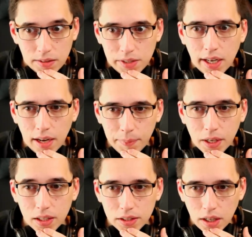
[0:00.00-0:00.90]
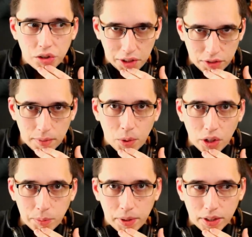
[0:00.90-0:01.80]
I'm saying that because Chief's got more
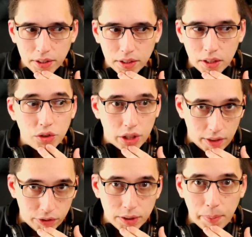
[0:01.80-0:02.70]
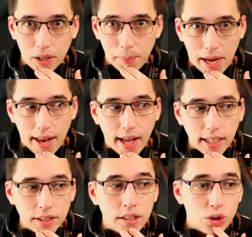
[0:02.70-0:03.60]
experience. Chief is a bigger badass.